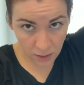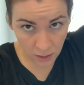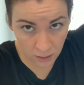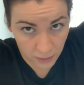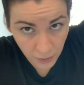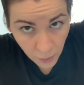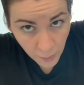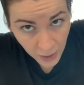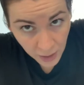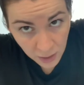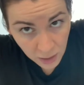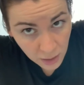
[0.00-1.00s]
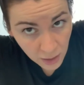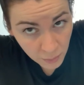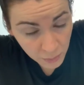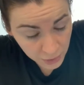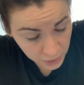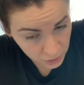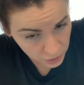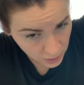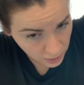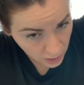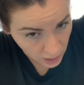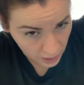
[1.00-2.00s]
a little bit and push
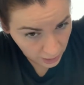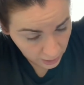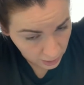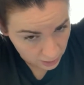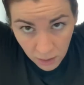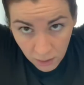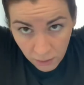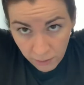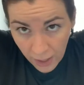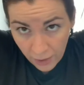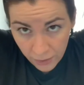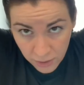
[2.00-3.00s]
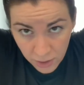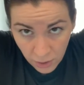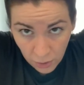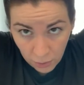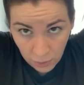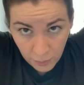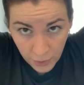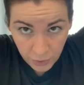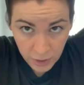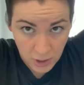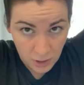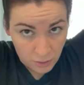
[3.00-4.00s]
in there around the whole
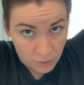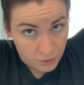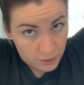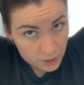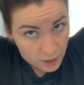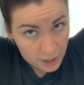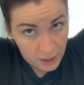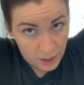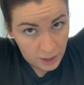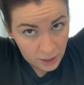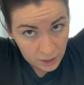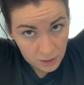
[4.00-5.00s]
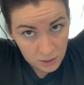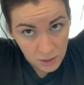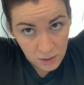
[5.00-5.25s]
ponytail holder area.